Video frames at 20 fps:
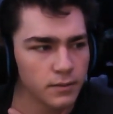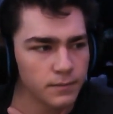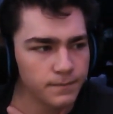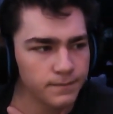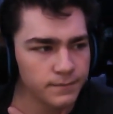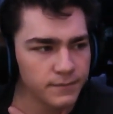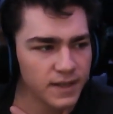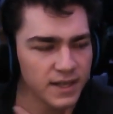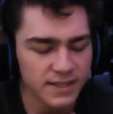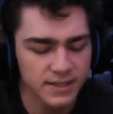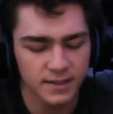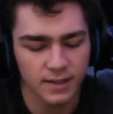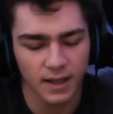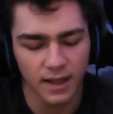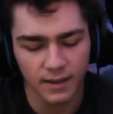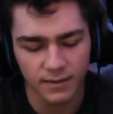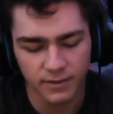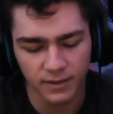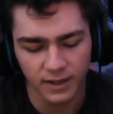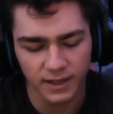Because
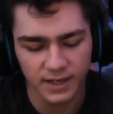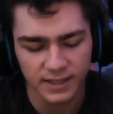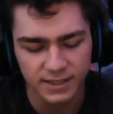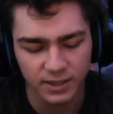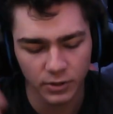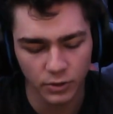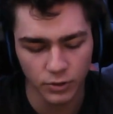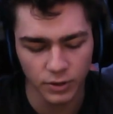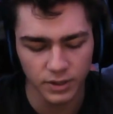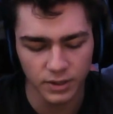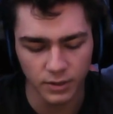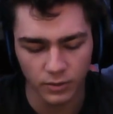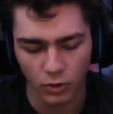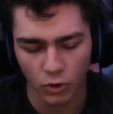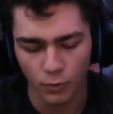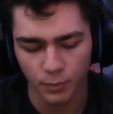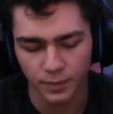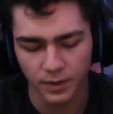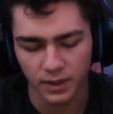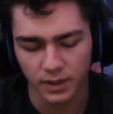like I said in the
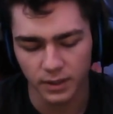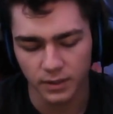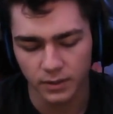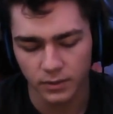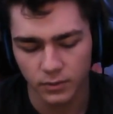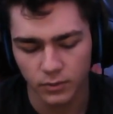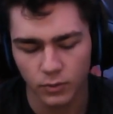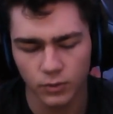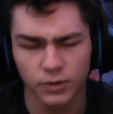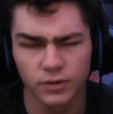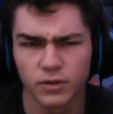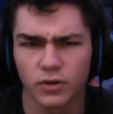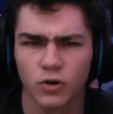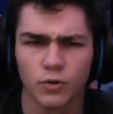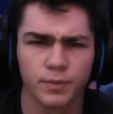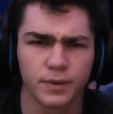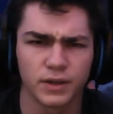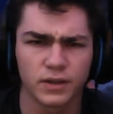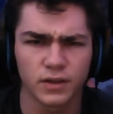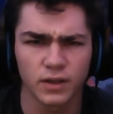opening,
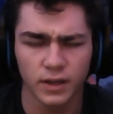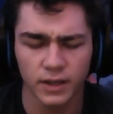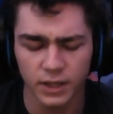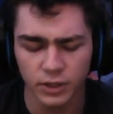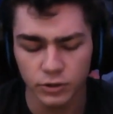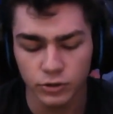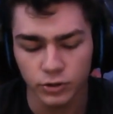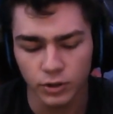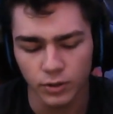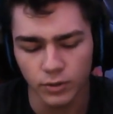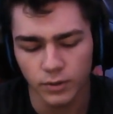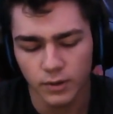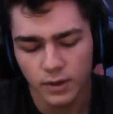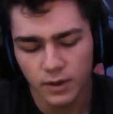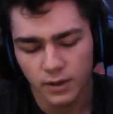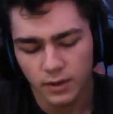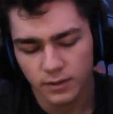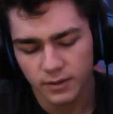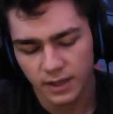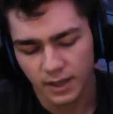the intro,
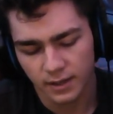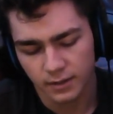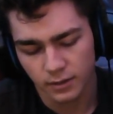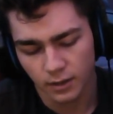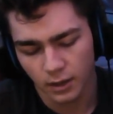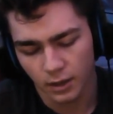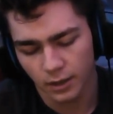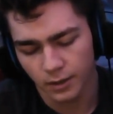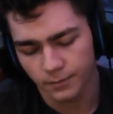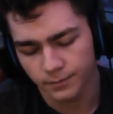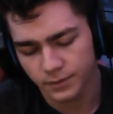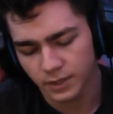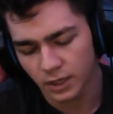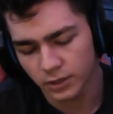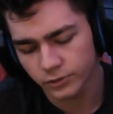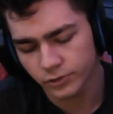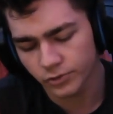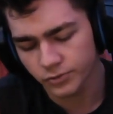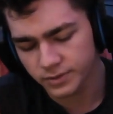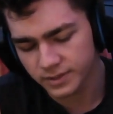that
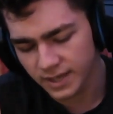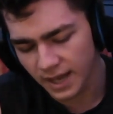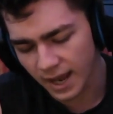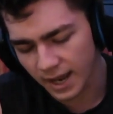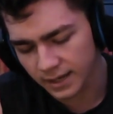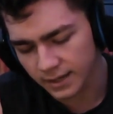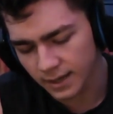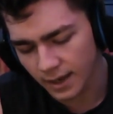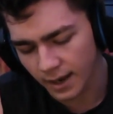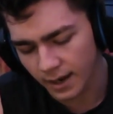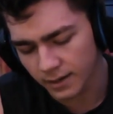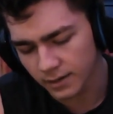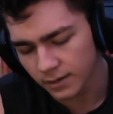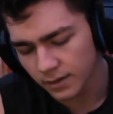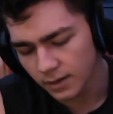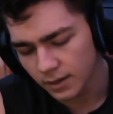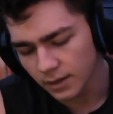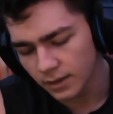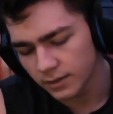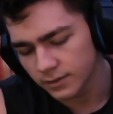Tanjiro's dad died.
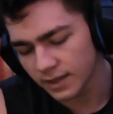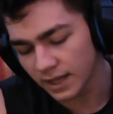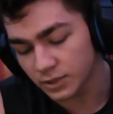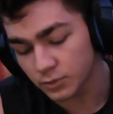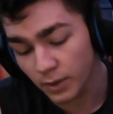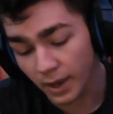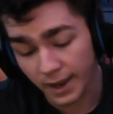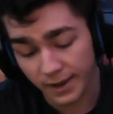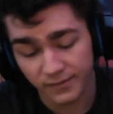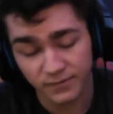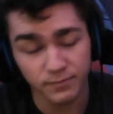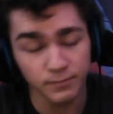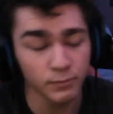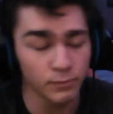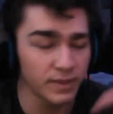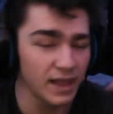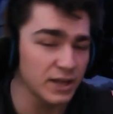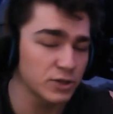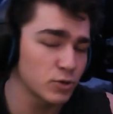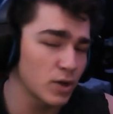That's why
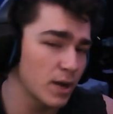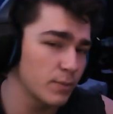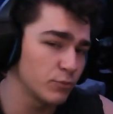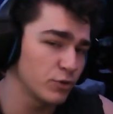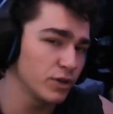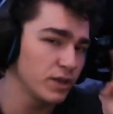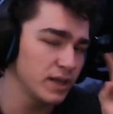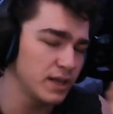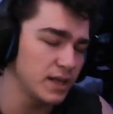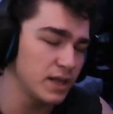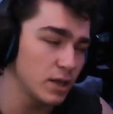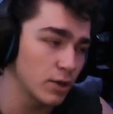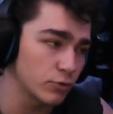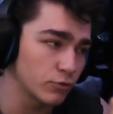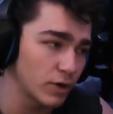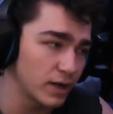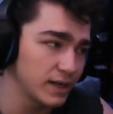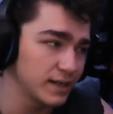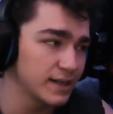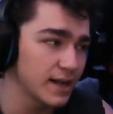I'm really key on
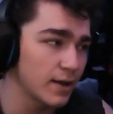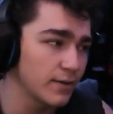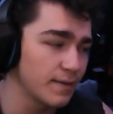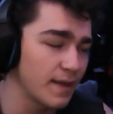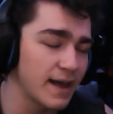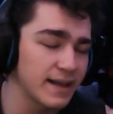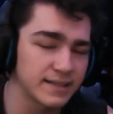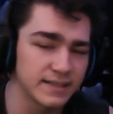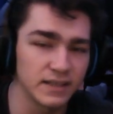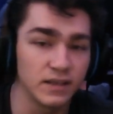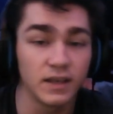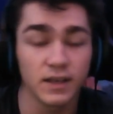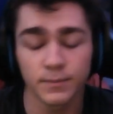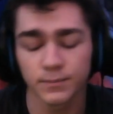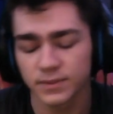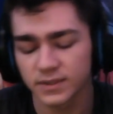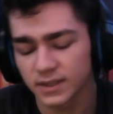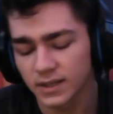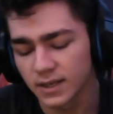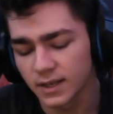writing down last
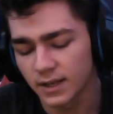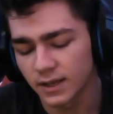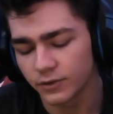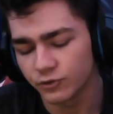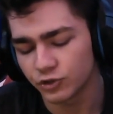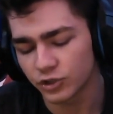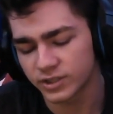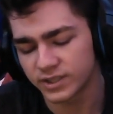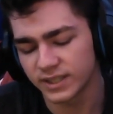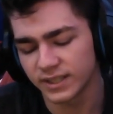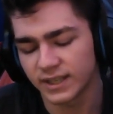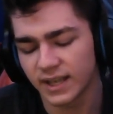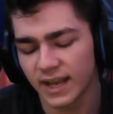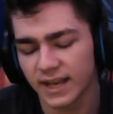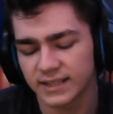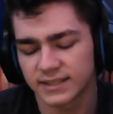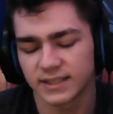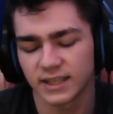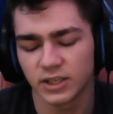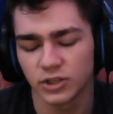names. Just in
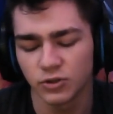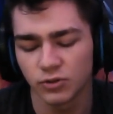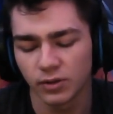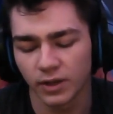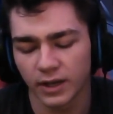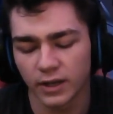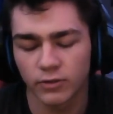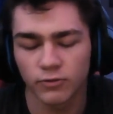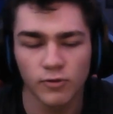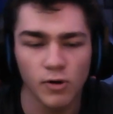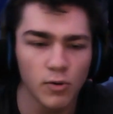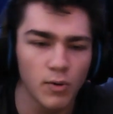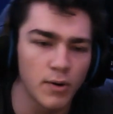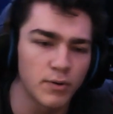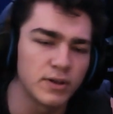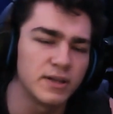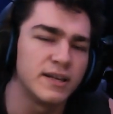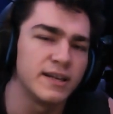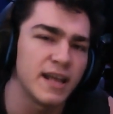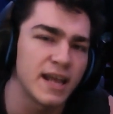case they do like throw out
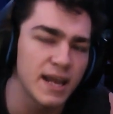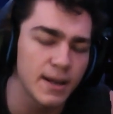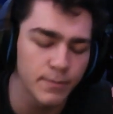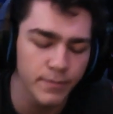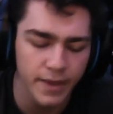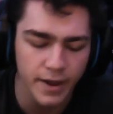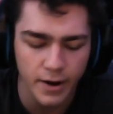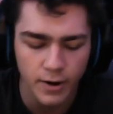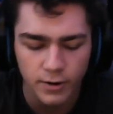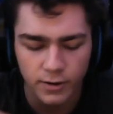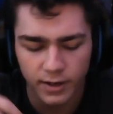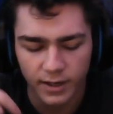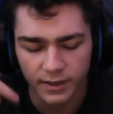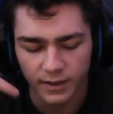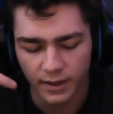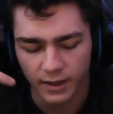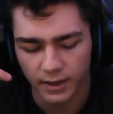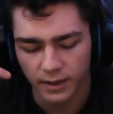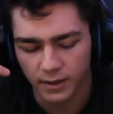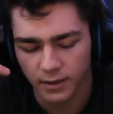a name there and
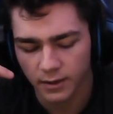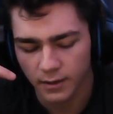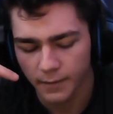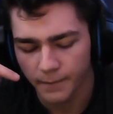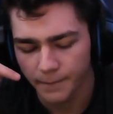like